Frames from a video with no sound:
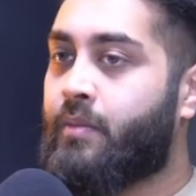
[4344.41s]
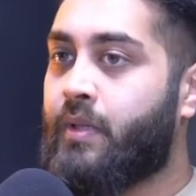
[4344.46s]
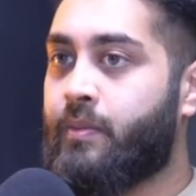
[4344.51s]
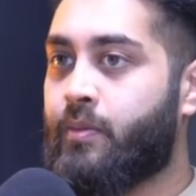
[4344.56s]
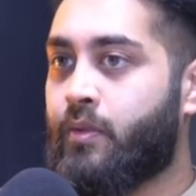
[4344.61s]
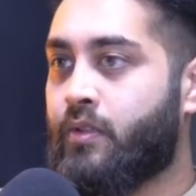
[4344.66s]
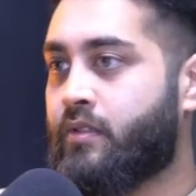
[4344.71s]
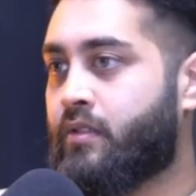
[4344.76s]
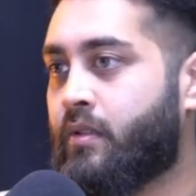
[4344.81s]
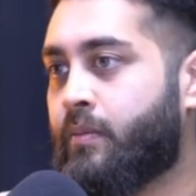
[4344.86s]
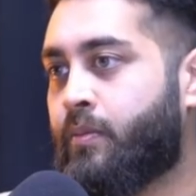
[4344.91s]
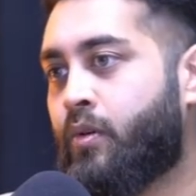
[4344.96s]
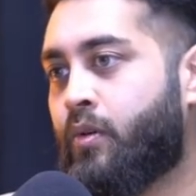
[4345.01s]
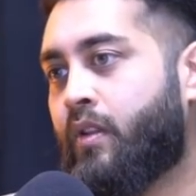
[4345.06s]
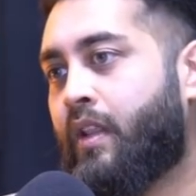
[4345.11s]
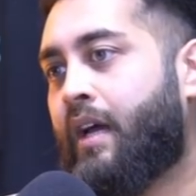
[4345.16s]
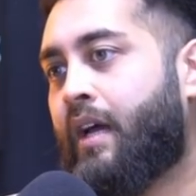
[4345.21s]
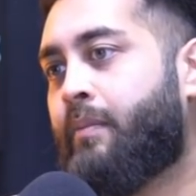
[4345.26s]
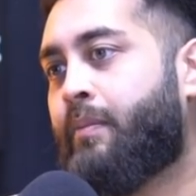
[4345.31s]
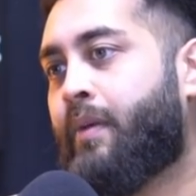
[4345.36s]
People can
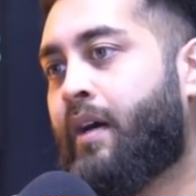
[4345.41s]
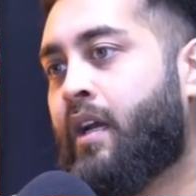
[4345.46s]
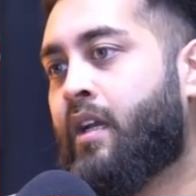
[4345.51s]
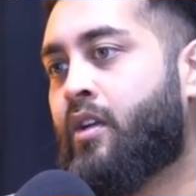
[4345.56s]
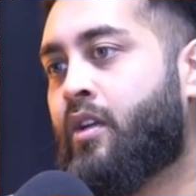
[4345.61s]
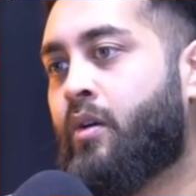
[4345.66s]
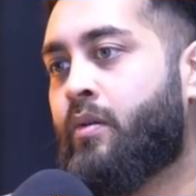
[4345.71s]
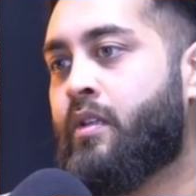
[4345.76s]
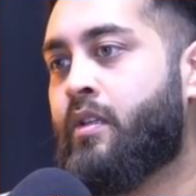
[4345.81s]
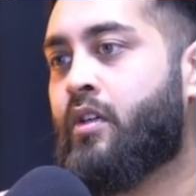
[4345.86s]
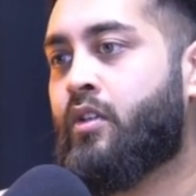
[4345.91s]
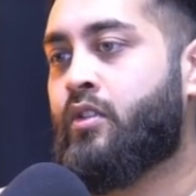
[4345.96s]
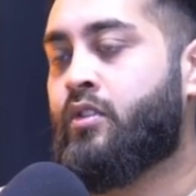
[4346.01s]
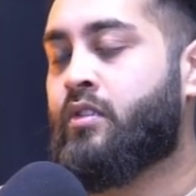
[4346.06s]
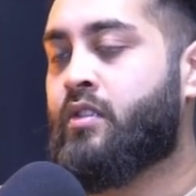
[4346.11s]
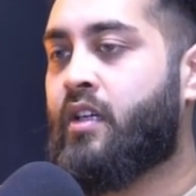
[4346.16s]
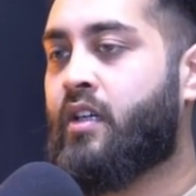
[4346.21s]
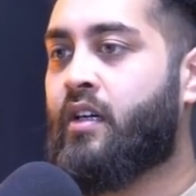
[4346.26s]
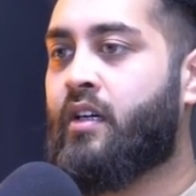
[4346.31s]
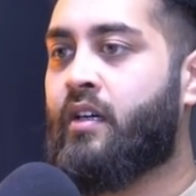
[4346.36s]
support that by going
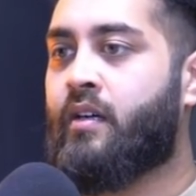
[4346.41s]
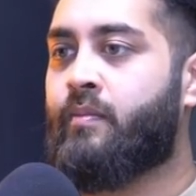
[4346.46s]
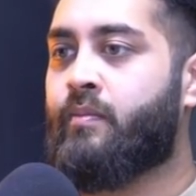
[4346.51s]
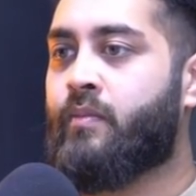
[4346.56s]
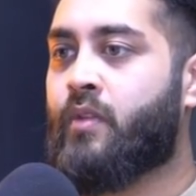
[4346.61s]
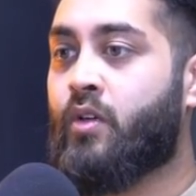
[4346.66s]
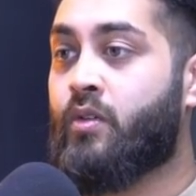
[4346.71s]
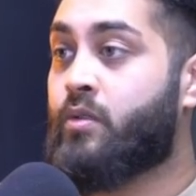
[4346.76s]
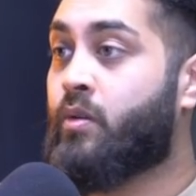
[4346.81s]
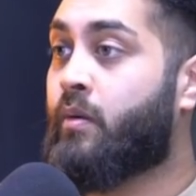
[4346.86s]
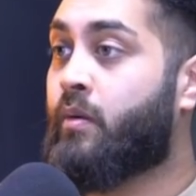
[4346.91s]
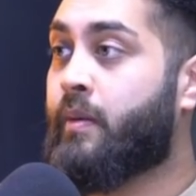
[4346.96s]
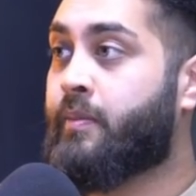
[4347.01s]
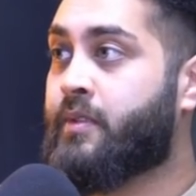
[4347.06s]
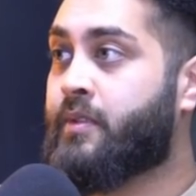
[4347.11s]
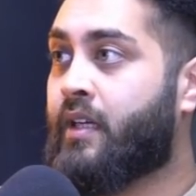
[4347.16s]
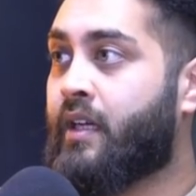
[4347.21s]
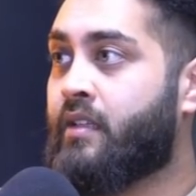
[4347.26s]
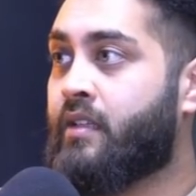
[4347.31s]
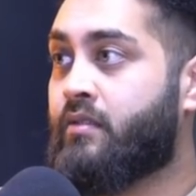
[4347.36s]
on, going to our
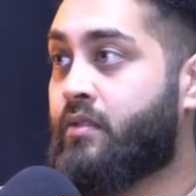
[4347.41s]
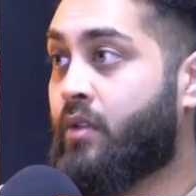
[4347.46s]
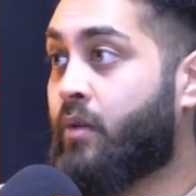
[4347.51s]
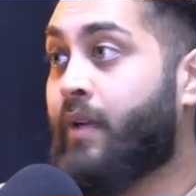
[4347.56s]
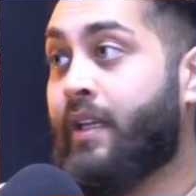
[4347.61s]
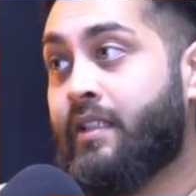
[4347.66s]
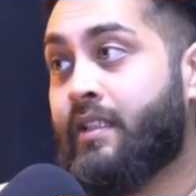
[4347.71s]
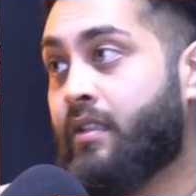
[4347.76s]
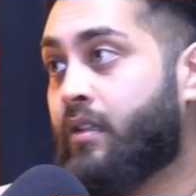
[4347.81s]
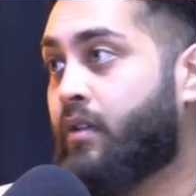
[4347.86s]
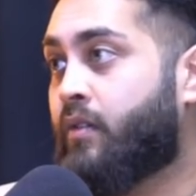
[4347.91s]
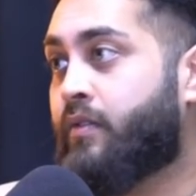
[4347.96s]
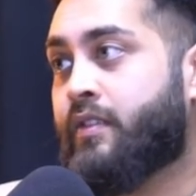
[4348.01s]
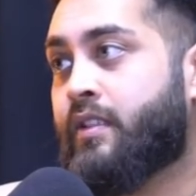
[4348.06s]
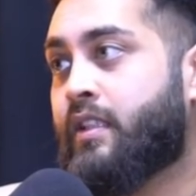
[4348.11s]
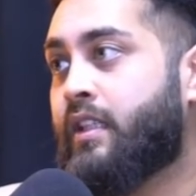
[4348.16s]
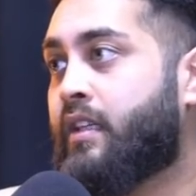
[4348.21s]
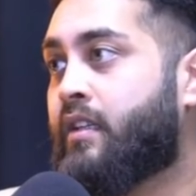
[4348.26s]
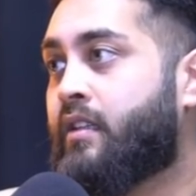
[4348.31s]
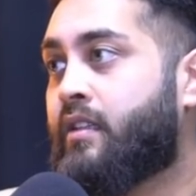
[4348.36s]
website, donating.
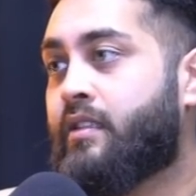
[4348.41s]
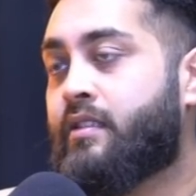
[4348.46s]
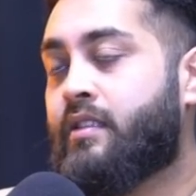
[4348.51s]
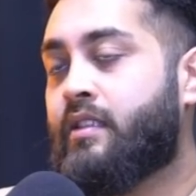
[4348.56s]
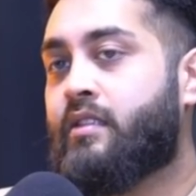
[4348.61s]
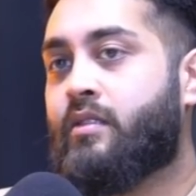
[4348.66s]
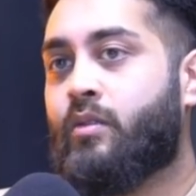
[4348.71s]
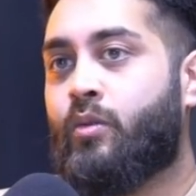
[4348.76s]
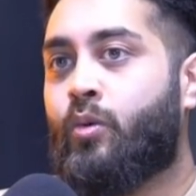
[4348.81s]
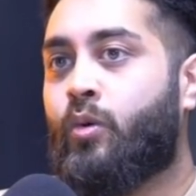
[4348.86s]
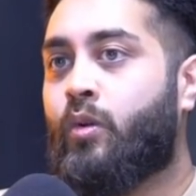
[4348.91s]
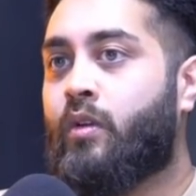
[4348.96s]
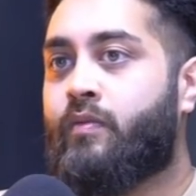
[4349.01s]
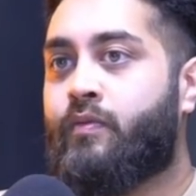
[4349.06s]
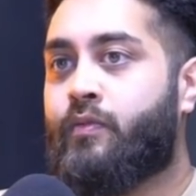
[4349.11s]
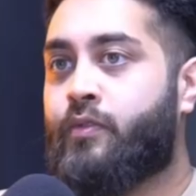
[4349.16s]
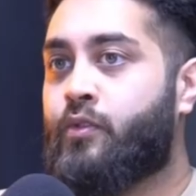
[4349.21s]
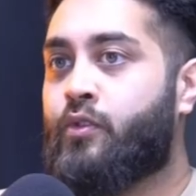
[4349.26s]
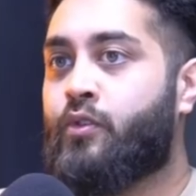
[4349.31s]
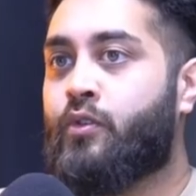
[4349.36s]
Obviously, this is all
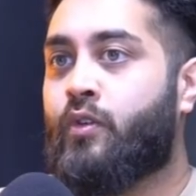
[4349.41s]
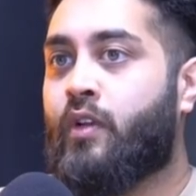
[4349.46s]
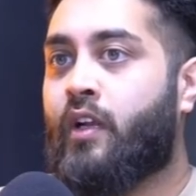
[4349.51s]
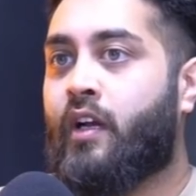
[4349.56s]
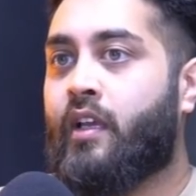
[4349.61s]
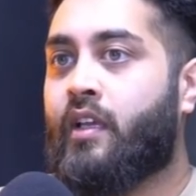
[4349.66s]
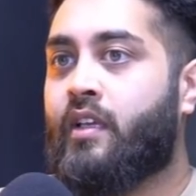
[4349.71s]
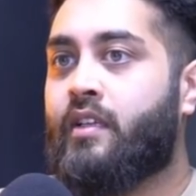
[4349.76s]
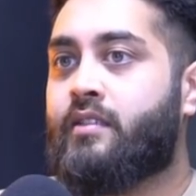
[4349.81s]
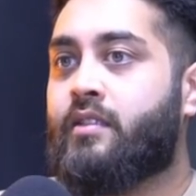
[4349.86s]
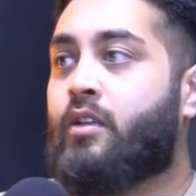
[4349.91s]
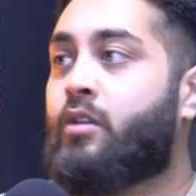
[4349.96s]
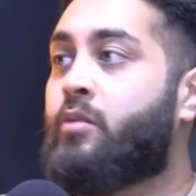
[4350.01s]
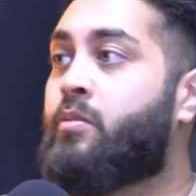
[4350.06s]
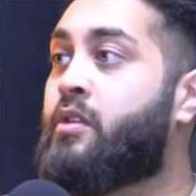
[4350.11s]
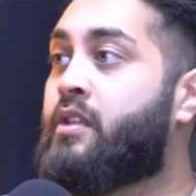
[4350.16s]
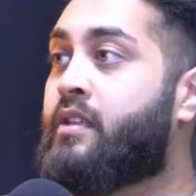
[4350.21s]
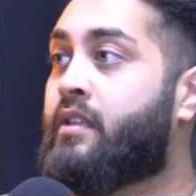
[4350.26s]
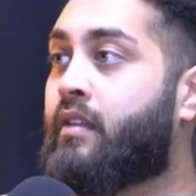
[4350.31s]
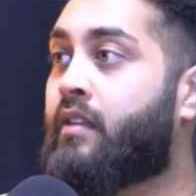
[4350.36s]
through like it's a
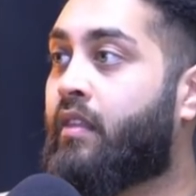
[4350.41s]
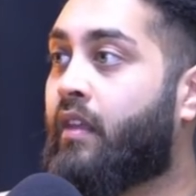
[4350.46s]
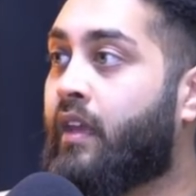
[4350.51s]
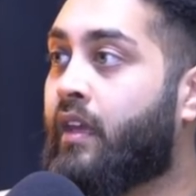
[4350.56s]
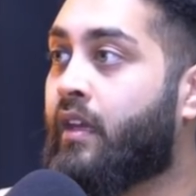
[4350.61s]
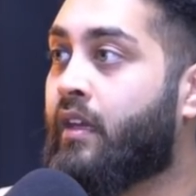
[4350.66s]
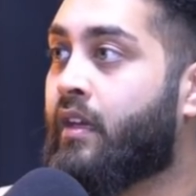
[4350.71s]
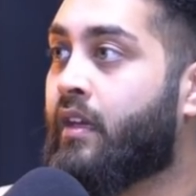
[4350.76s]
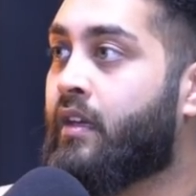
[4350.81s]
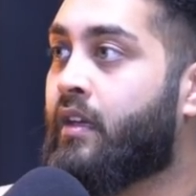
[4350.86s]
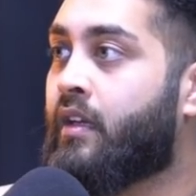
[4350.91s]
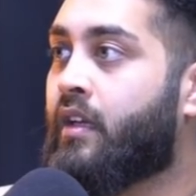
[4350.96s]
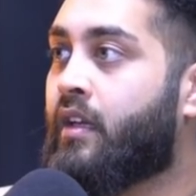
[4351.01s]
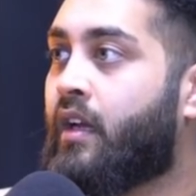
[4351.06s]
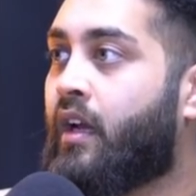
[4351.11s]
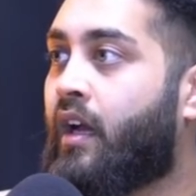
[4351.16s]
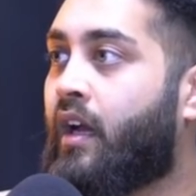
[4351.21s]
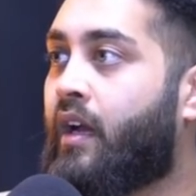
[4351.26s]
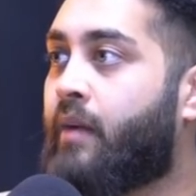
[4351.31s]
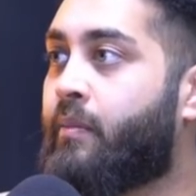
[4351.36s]
community thing.
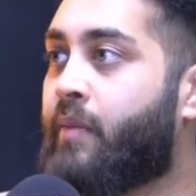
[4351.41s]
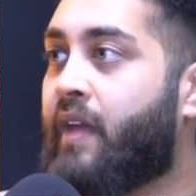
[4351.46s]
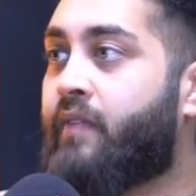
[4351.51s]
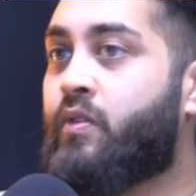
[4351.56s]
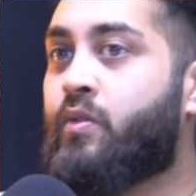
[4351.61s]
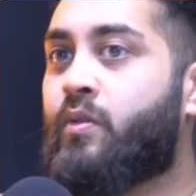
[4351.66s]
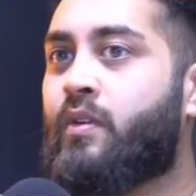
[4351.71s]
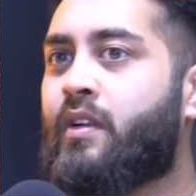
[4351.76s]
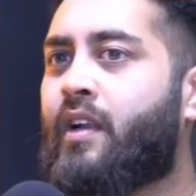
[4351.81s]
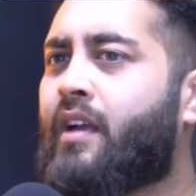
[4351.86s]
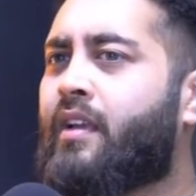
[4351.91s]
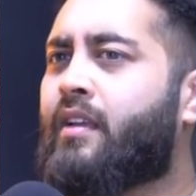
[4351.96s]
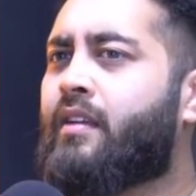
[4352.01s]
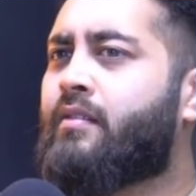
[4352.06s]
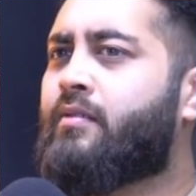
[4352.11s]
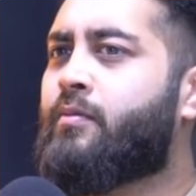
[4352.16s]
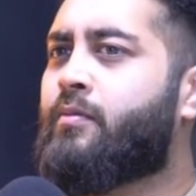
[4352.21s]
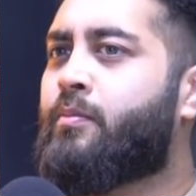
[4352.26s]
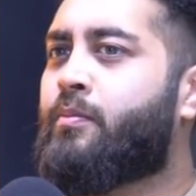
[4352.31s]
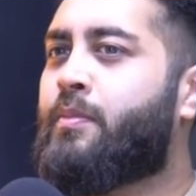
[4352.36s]

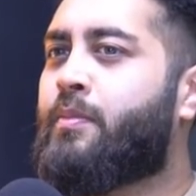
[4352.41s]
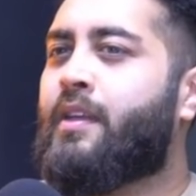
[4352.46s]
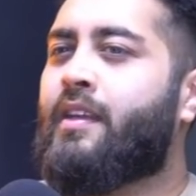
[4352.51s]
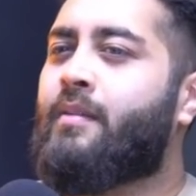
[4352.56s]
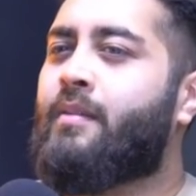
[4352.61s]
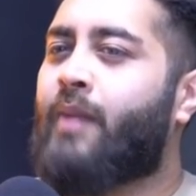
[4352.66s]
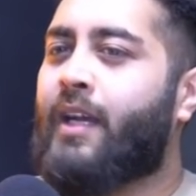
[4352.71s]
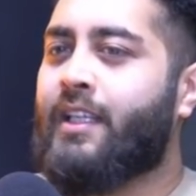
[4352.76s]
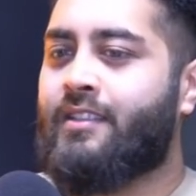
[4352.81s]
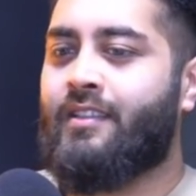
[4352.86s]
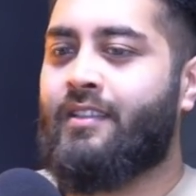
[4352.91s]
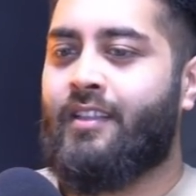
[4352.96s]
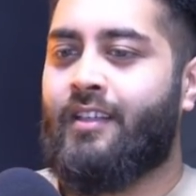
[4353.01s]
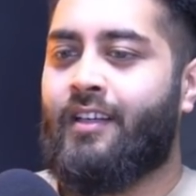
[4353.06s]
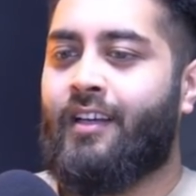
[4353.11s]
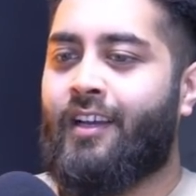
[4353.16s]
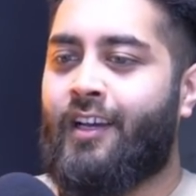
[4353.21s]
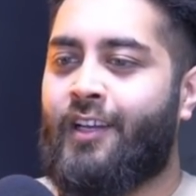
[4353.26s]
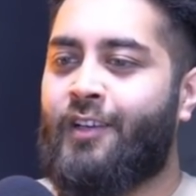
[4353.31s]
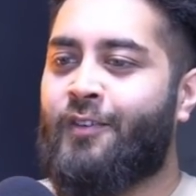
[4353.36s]
Imagine
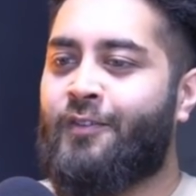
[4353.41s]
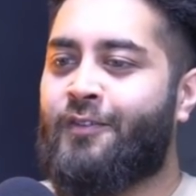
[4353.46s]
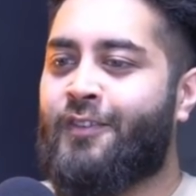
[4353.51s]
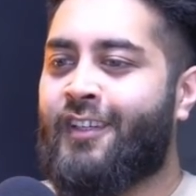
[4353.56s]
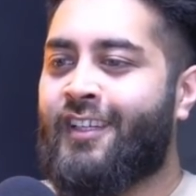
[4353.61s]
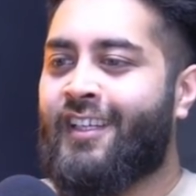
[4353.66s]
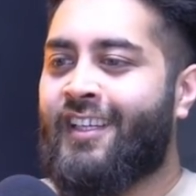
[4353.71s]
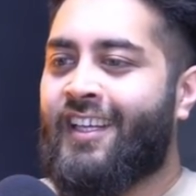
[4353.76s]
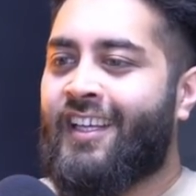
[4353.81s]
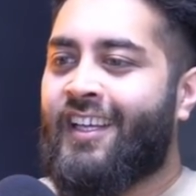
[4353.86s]
the kind of